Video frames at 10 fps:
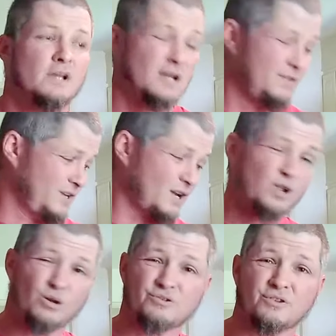And the
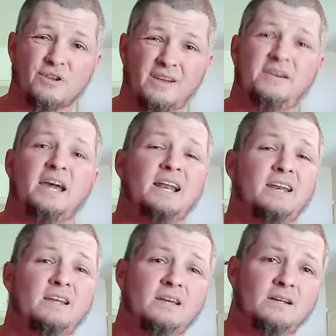enclosure that I've had it
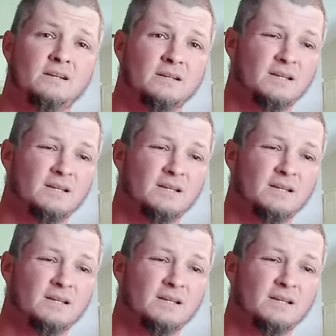in